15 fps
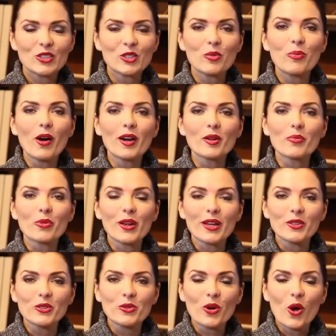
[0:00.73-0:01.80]
So you bought a
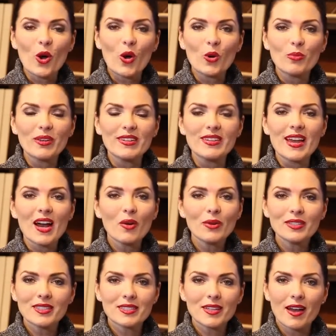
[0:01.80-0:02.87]
brand new home and
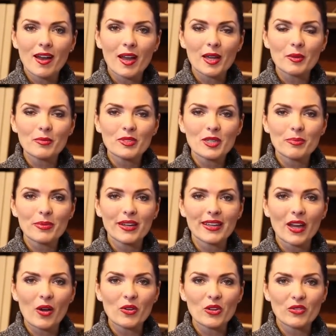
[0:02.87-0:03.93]
now it's time to
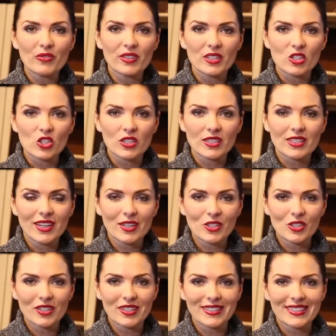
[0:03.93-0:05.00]
pick out your finishing
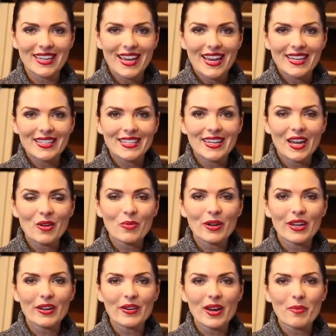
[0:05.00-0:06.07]
touches. Today
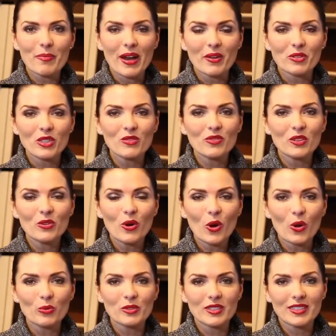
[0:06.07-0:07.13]
we're here at Mountain View
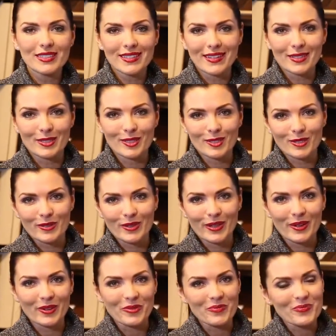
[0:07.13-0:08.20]
Homes Design
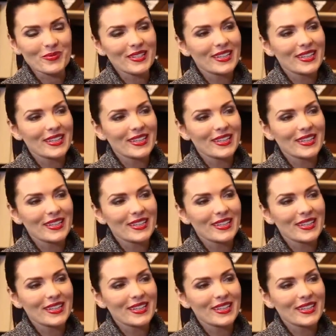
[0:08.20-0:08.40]
Studio.